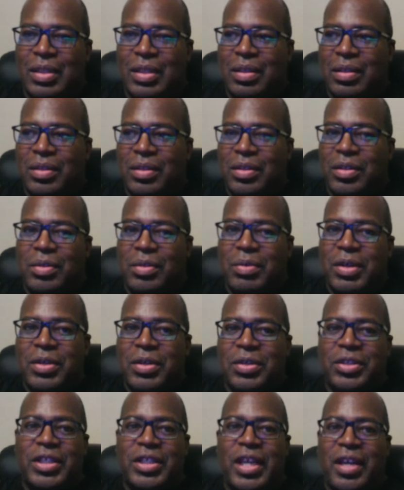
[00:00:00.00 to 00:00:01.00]
Do you
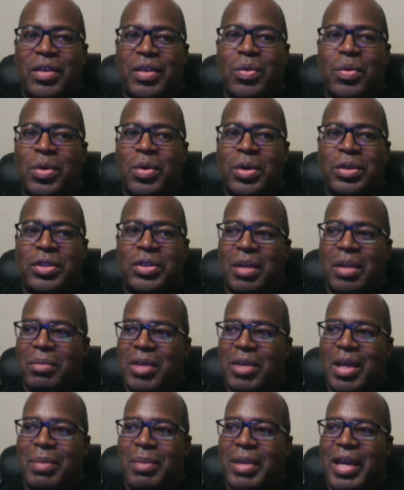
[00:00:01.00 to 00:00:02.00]
understand the words that I'm
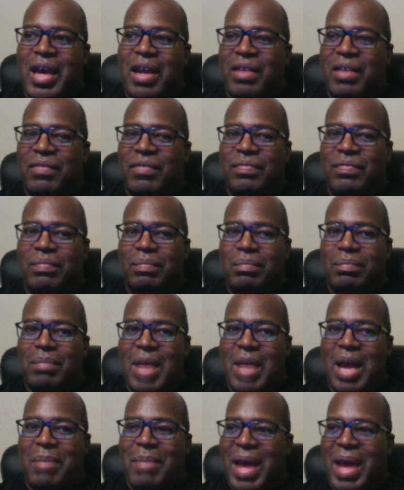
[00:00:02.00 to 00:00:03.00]
coming out of
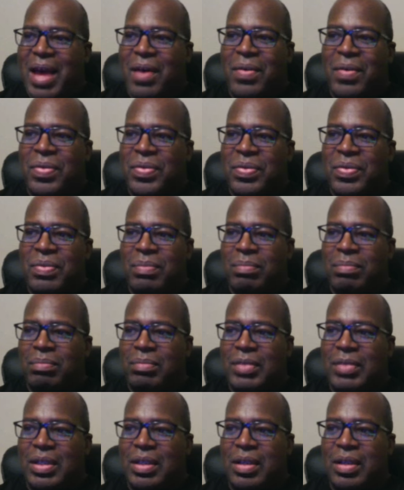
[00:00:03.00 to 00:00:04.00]
my mouth,
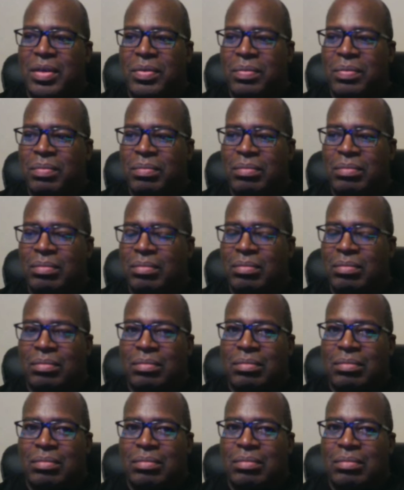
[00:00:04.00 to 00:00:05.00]
You
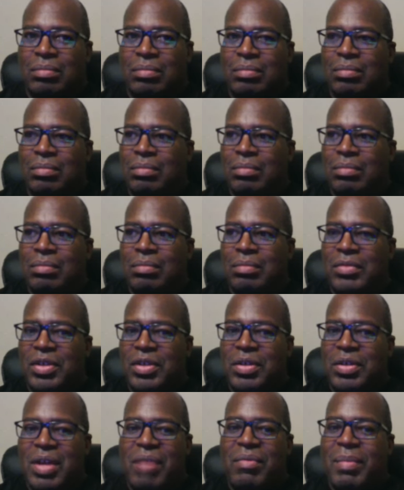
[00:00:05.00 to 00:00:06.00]

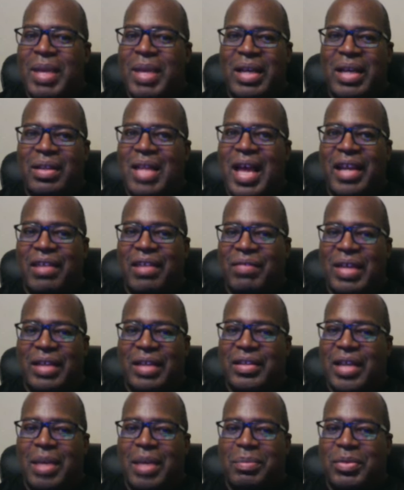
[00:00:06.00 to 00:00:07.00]
never make light of
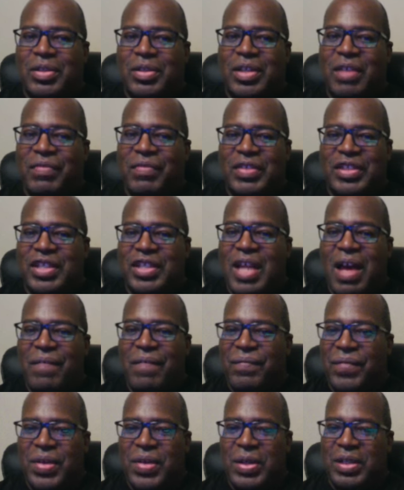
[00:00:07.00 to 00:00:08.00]
that type of stuff. It's not
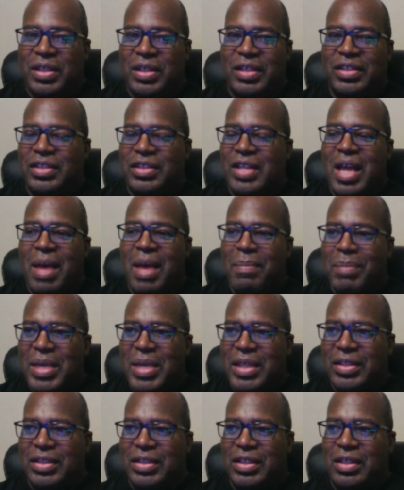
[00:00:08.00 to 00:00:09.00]
funny. It's not
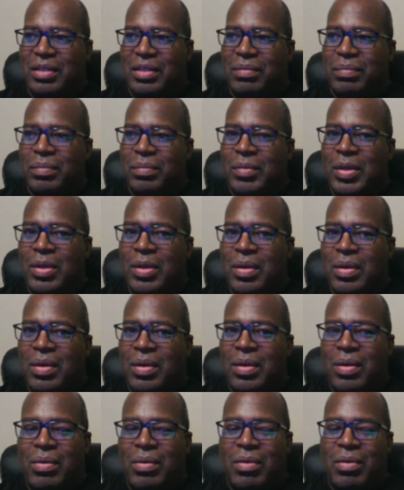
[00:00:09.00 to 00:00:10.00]
minty.
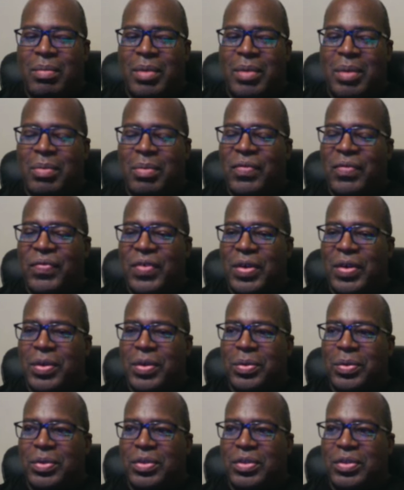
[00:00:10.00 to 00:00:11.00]
Remember,
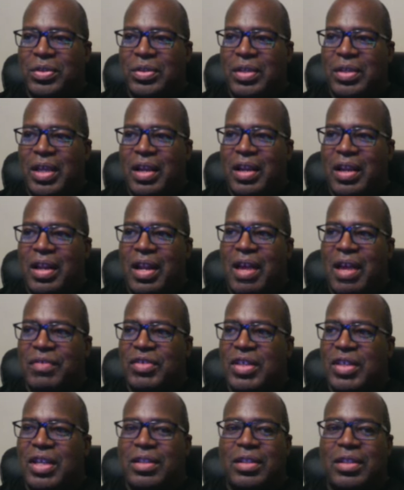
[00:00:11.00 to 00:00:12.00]
folks, and I've
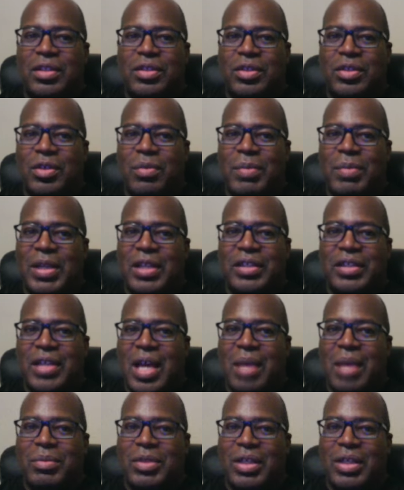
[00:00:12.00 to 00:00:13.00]
said this so many
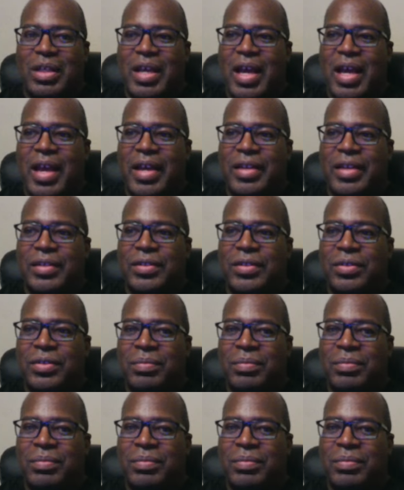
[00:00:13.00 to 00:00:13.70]
times, you guys,